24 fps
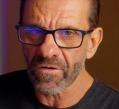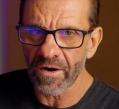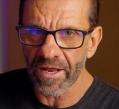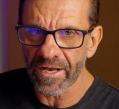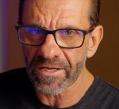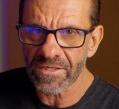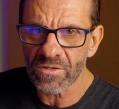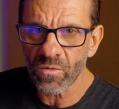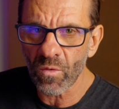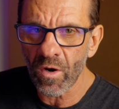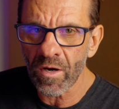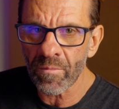
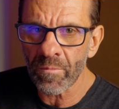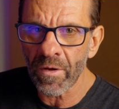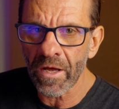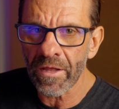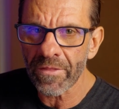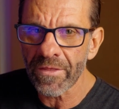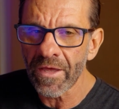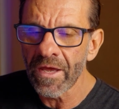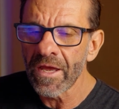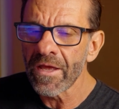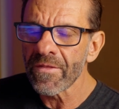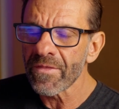credits one
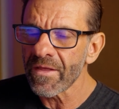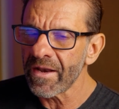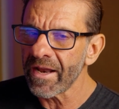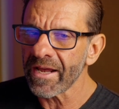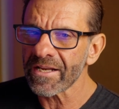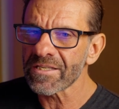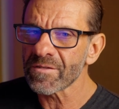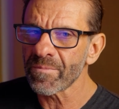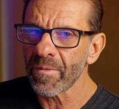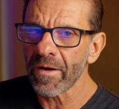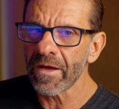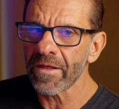month, the
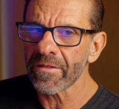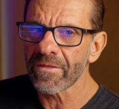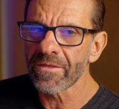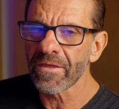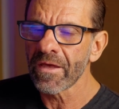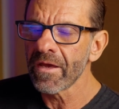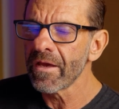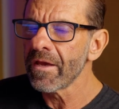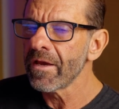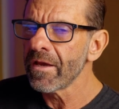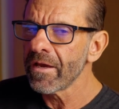next month,